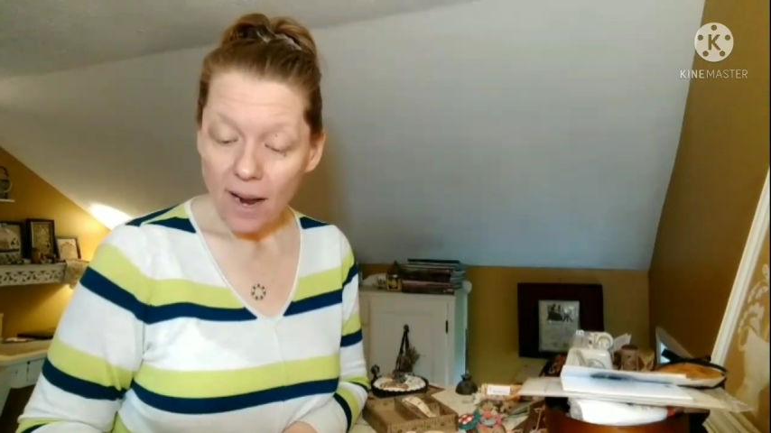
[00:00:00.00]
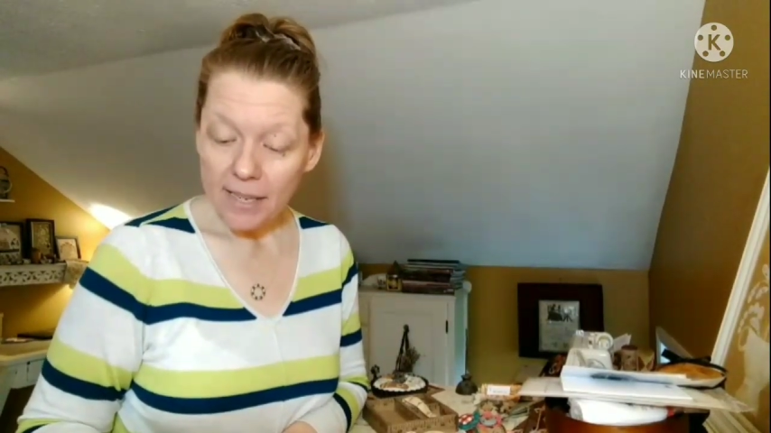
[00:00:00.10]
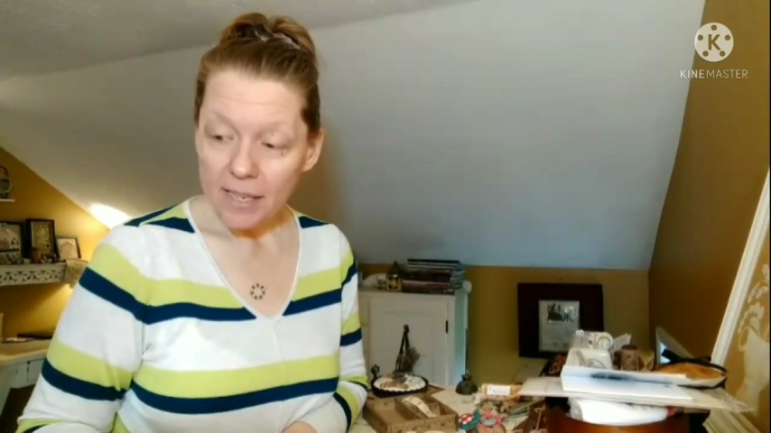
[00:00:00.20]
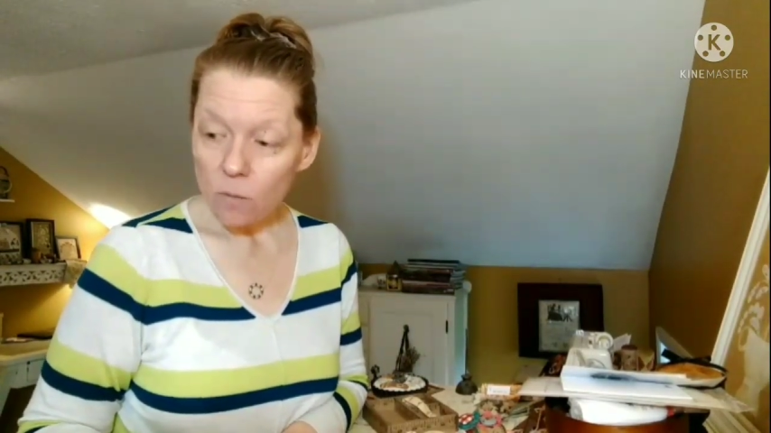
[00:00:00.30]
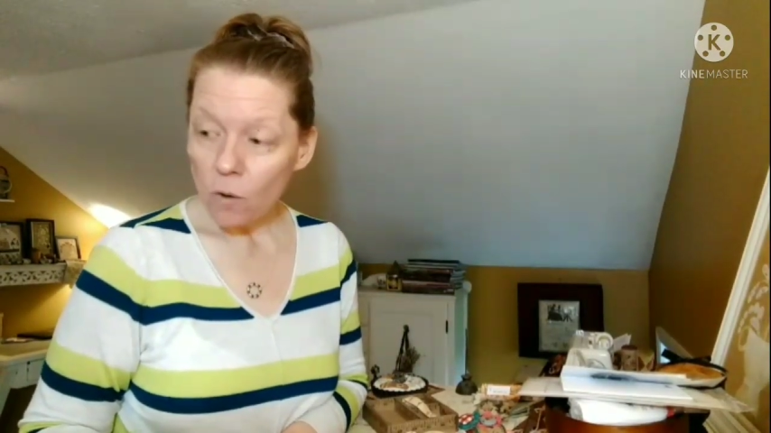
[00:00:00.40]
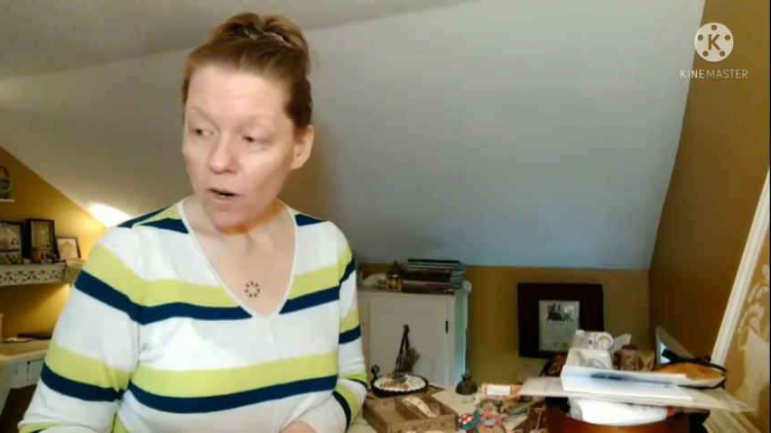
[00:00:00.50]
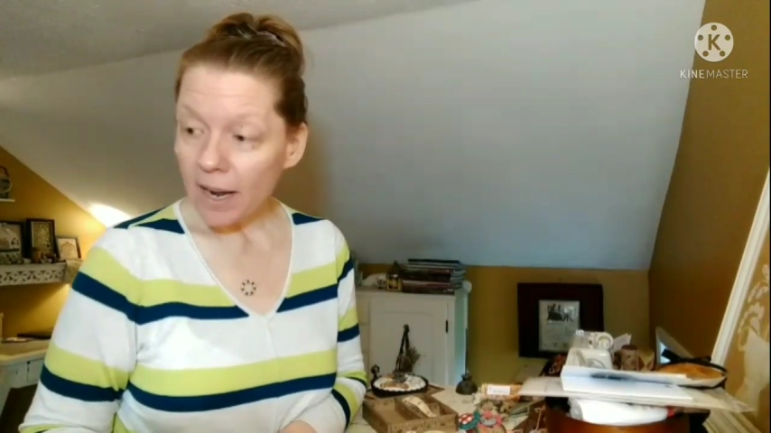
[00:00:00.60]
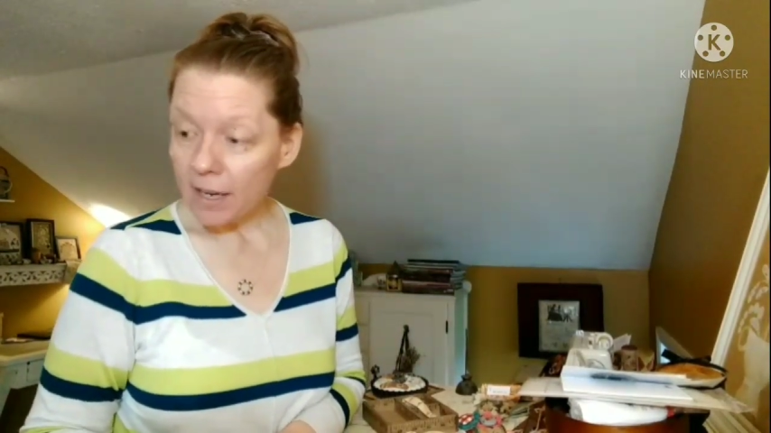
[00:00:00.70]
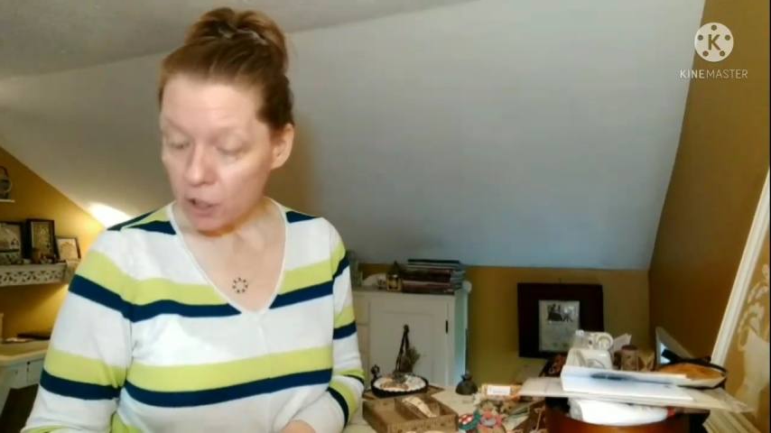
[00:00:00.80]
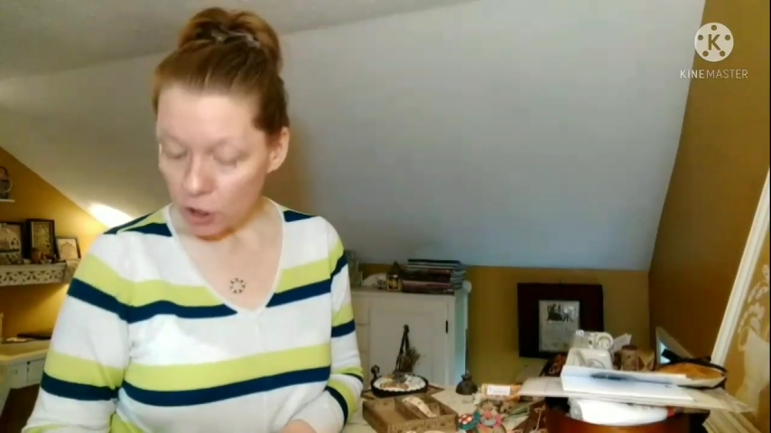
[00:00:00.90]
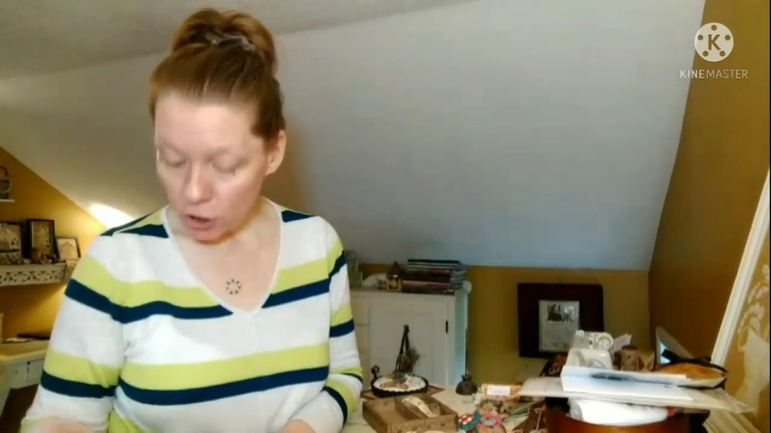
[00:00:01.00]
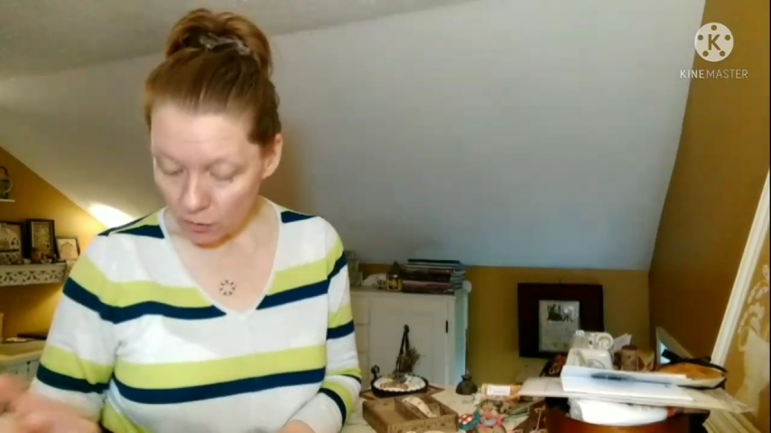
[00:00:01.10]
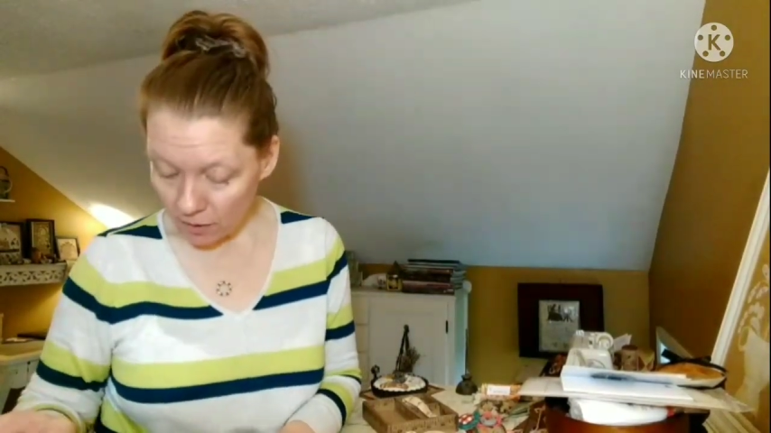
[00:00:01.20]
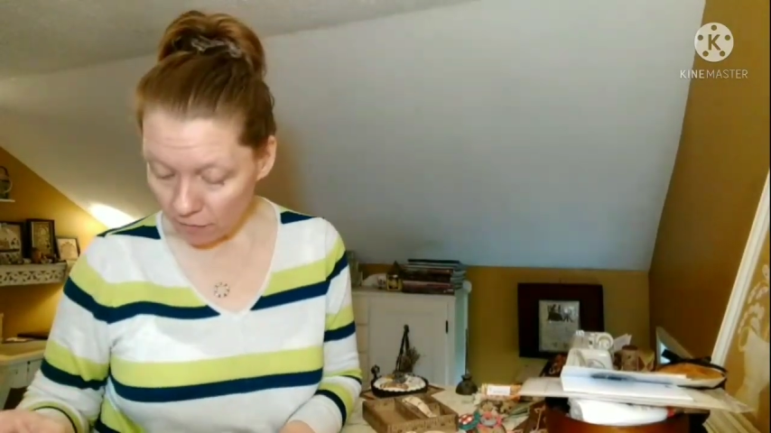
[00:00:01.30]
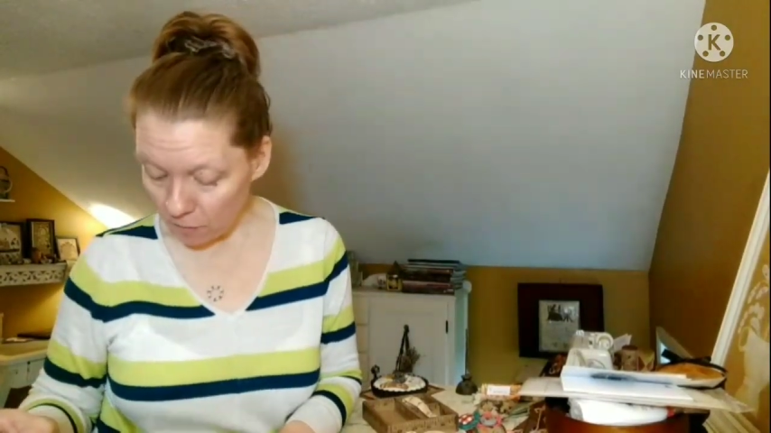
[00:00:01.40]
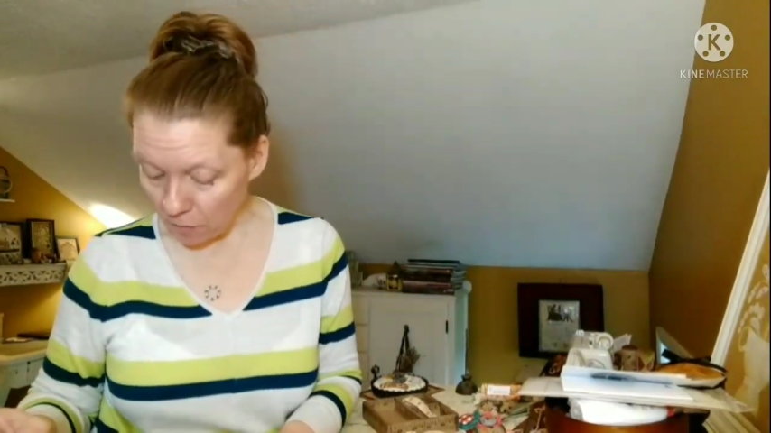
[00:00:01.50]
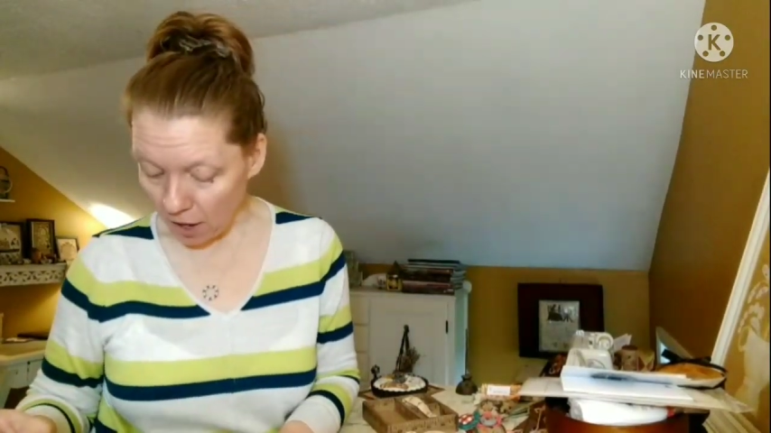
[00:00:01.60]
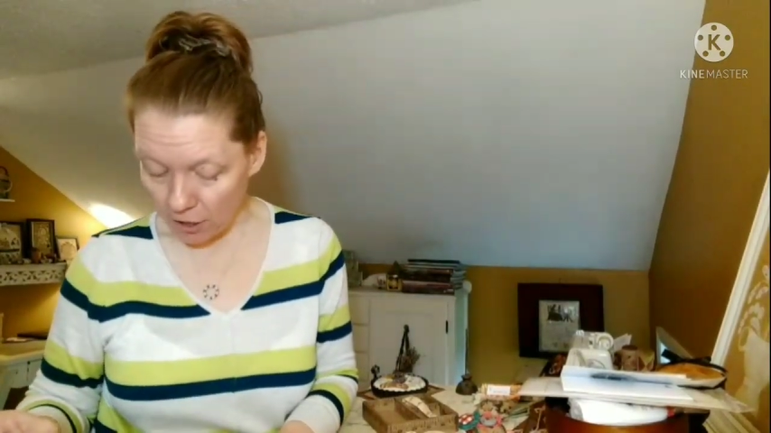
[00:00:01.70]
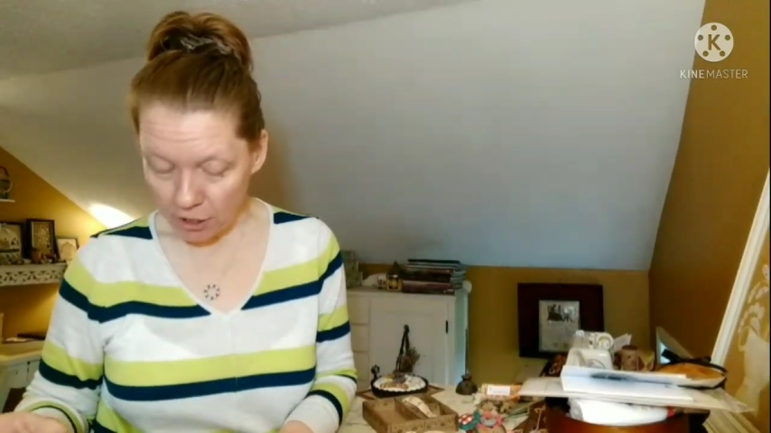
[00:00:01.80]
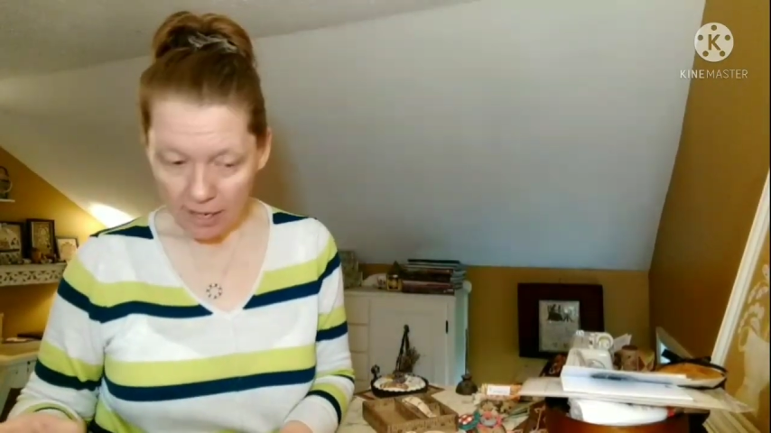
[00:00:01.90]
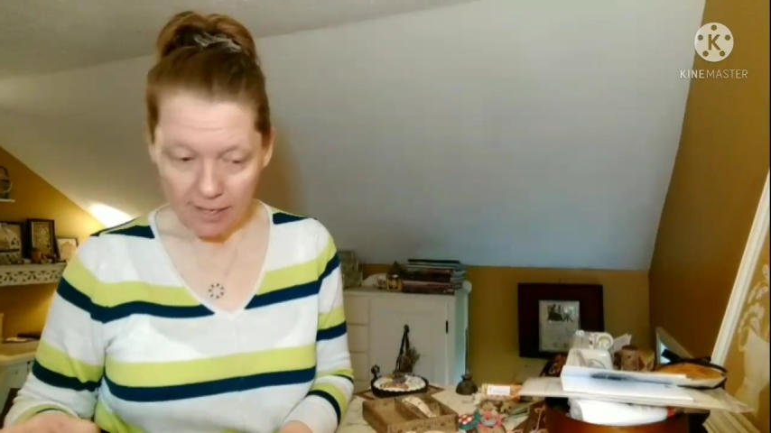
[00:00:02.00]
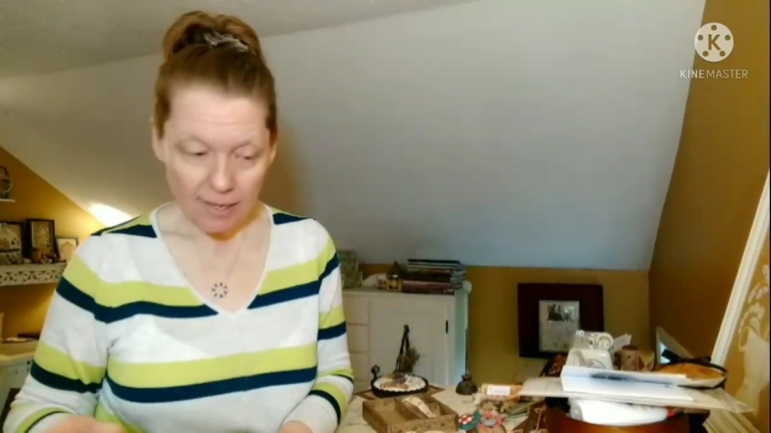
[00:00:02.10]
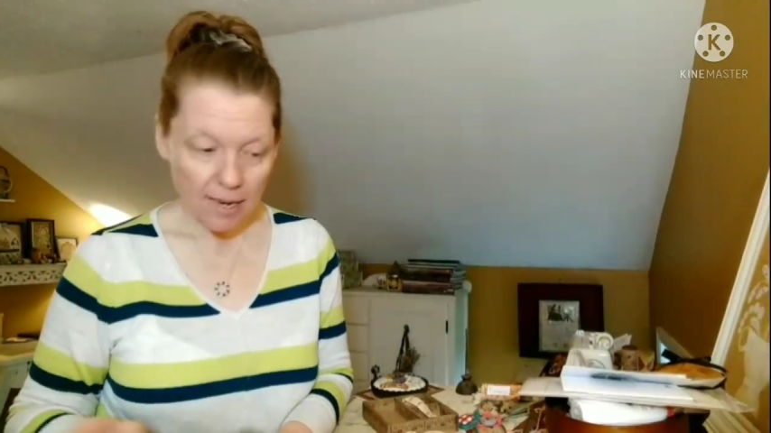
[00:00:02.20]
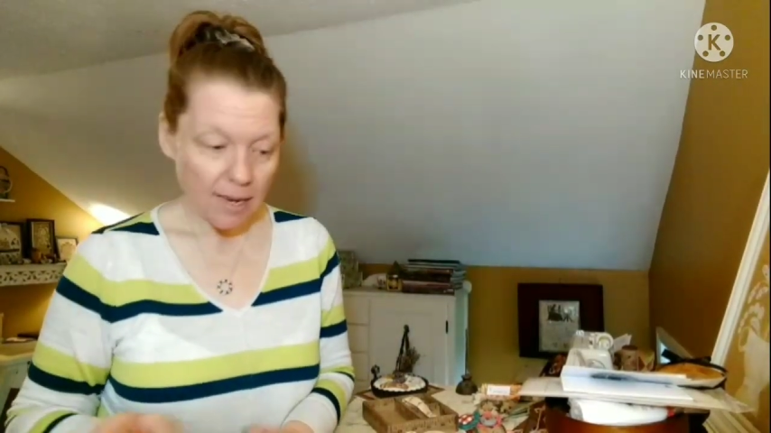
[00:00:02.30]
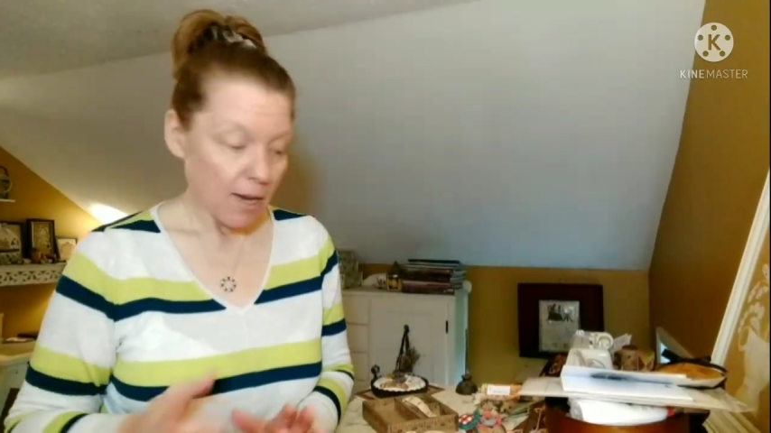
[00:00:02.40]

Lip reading: I did work on 2 different projects,